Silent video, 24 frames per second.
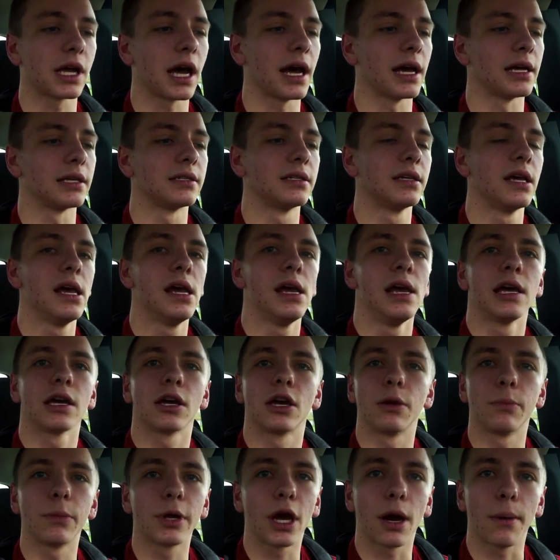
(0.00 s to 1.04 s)
guys.
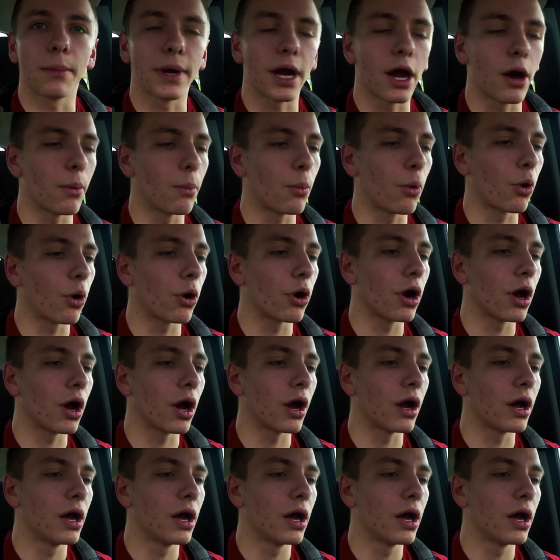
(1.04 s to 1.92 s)
Going to be coming out more